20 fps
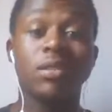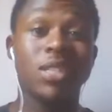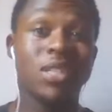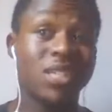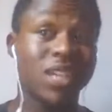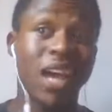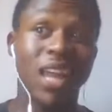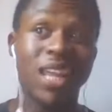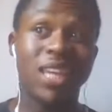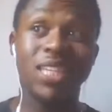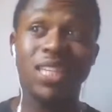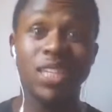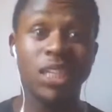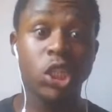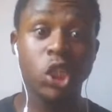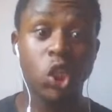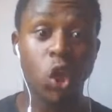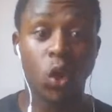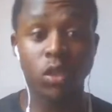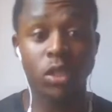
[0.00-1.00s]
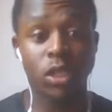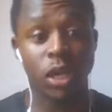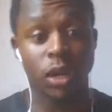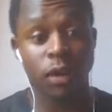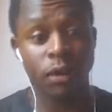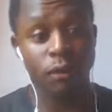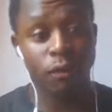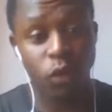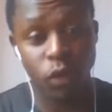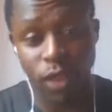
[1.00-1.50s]
challenging
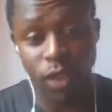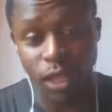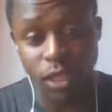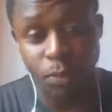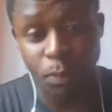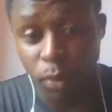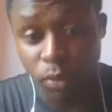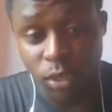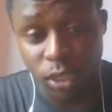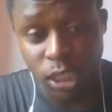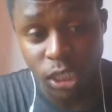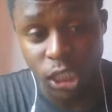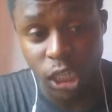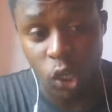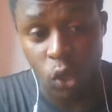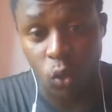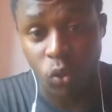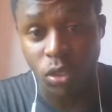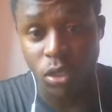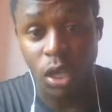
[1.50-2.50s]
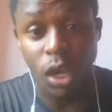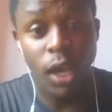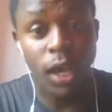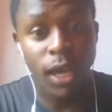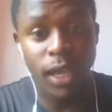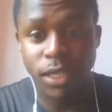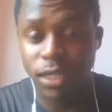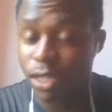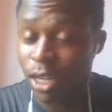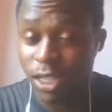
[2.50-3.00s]
Jota for that position, because
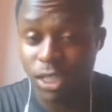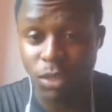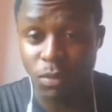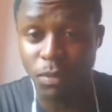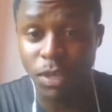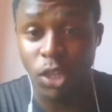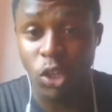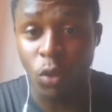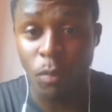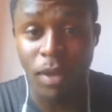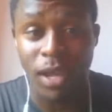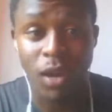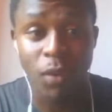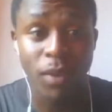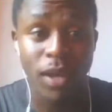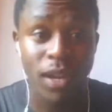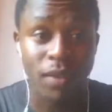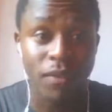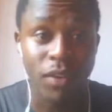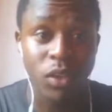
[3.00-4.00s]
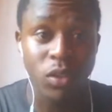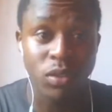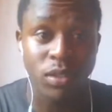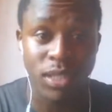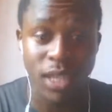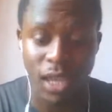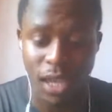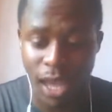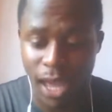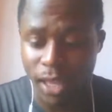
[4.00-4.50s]
trust me, no matter whatever you
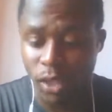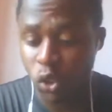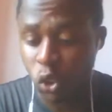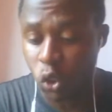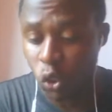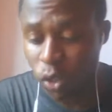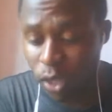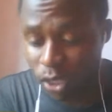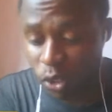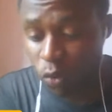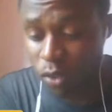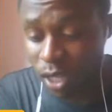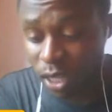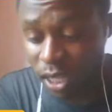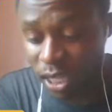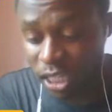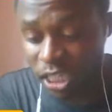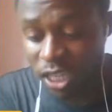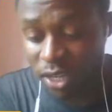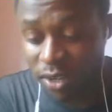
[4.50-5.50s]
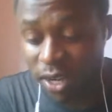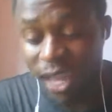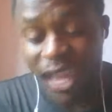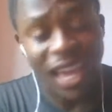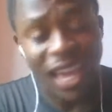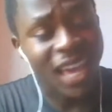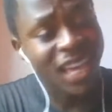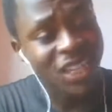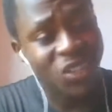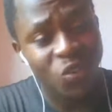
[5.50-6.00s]
say, I know Jota is on an injury,
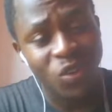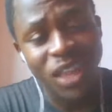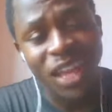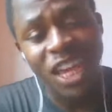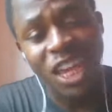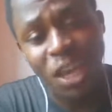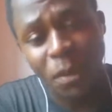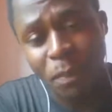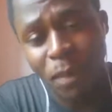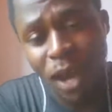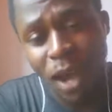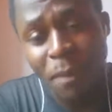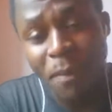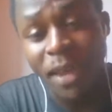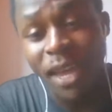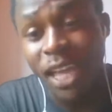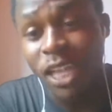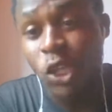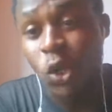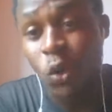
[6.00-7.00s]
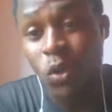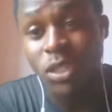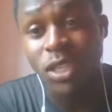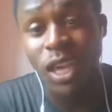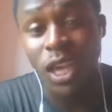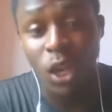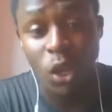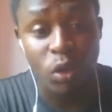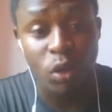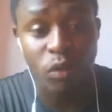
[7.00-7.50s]
he's gonna keep coming and
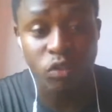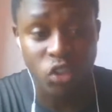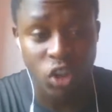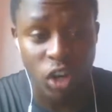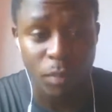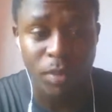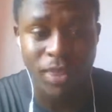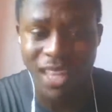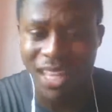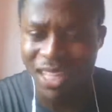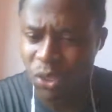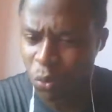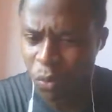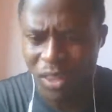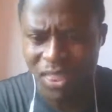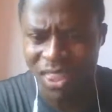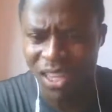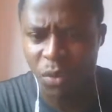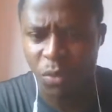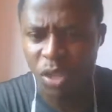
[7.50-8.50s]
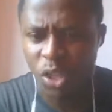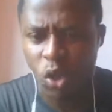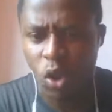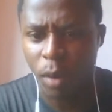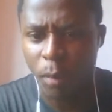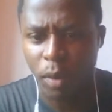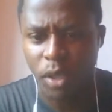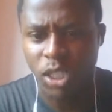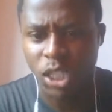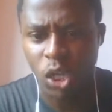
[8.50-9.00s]
causing a lot of trouble. That's one thing we
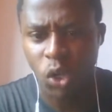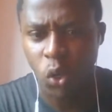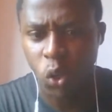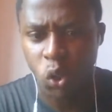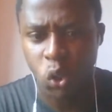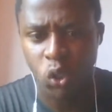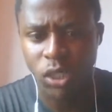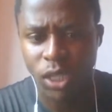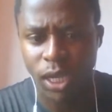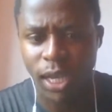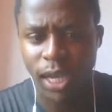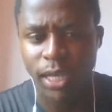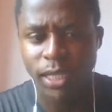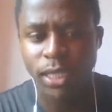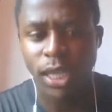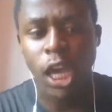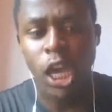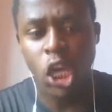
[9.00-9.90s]
know about Diego Jota, guys.